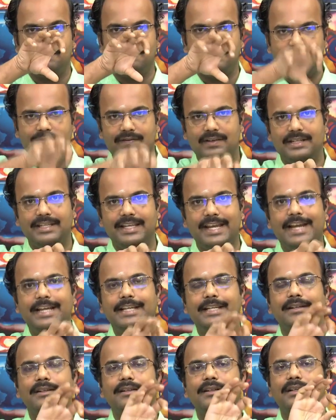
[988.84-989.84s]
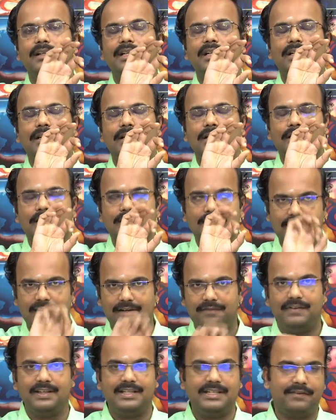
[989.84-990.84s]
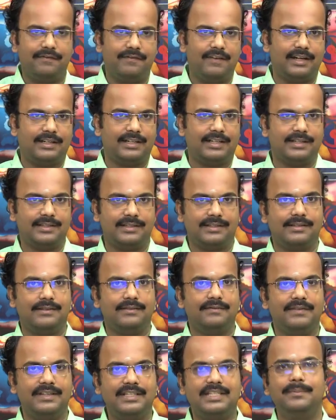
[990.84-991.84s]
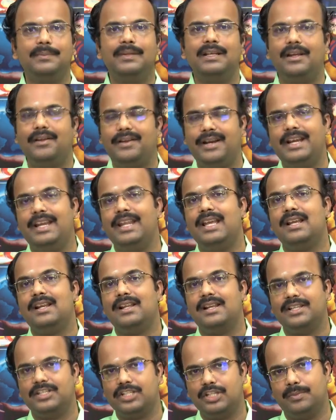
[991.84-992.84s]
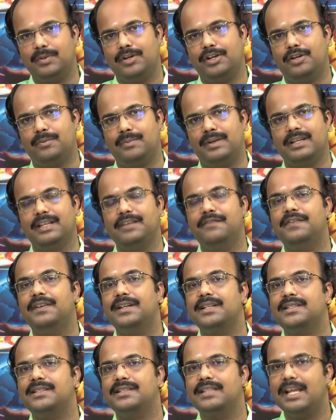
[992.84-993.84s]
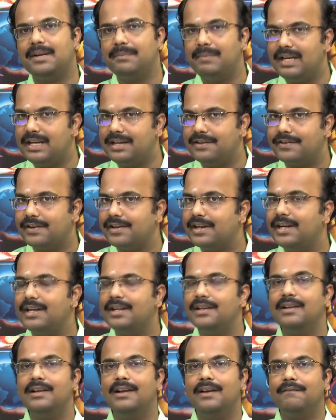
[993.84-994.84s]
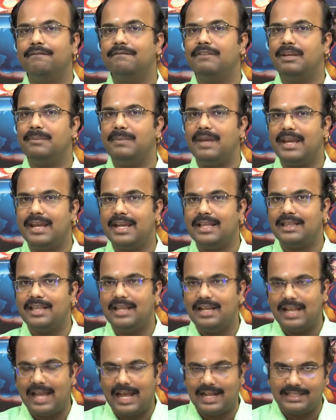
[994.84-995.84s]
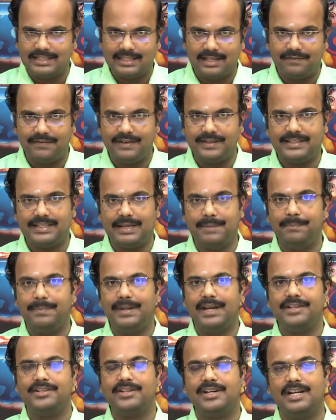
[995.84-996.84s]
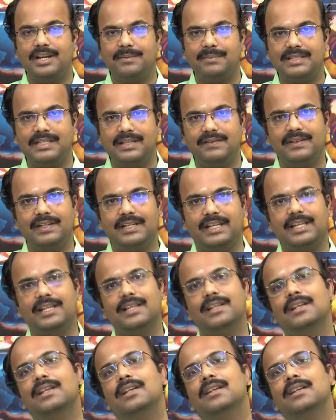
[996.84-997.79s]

we will get uh, surface reflectance, visible or NIR or SWIR domain. If it is thermal infrared, we may get the land surface temperature and emissivity.